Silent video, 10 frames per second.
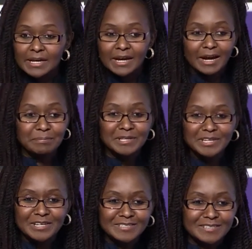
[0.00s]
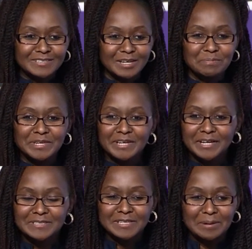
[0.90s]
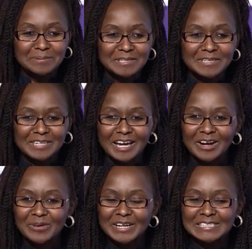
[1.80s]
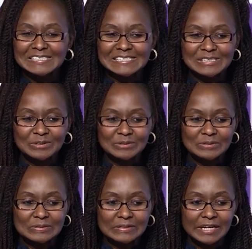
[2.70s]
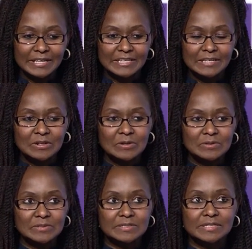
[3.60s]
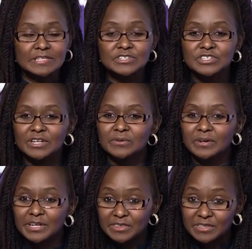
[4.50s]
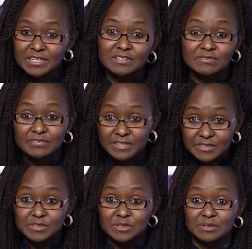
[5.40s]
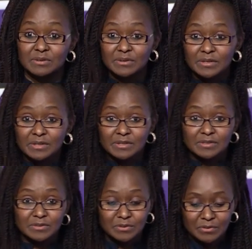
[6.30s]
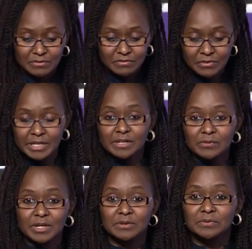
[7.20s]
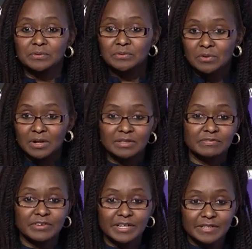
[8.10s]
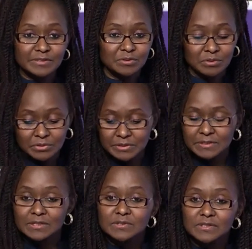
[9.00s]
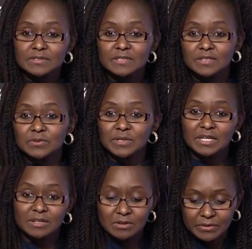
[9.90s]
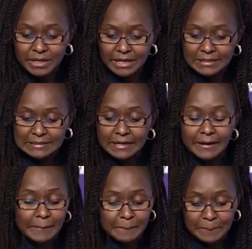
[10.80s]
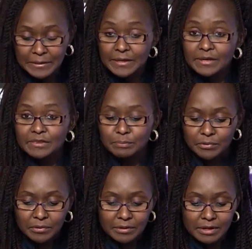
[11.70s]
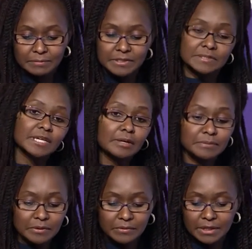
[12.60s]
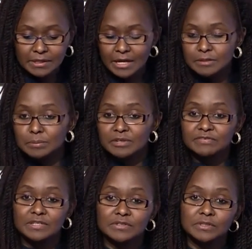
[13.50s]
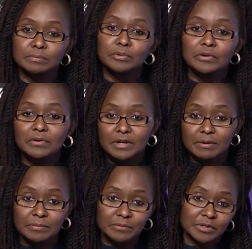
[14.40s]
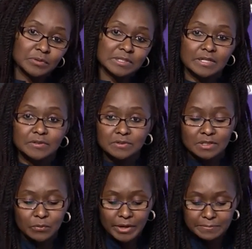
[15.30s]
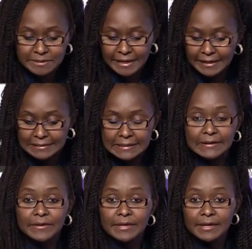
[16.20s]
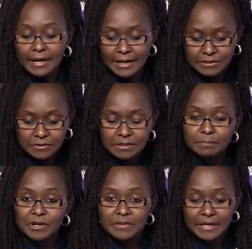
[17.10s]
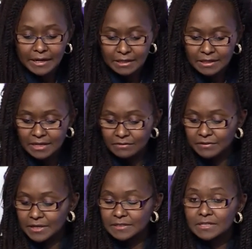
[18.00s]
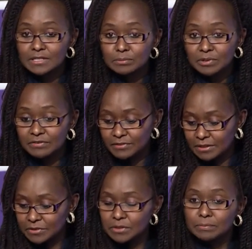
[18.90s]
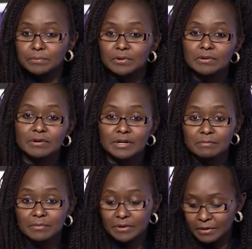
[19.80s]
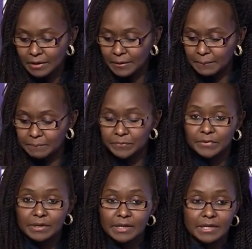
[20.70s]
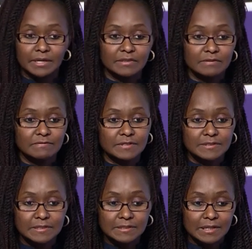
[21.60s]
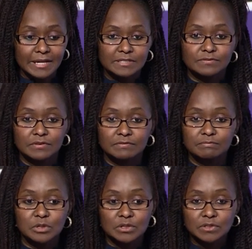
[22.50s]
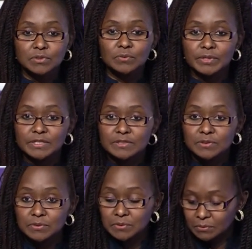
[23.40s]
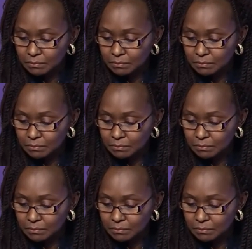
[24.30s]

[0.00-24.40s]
Applications are being accepted now until uh, they close in January 31st. So for anyone who qualifies or is interested, you can look at um, the program. Just type the Greek Diaspora Fellowship Program. It will take you to the website. I talked about the Carnegie African Diaspora Fellowship Program. Um, again, the visit lasts from two weeks to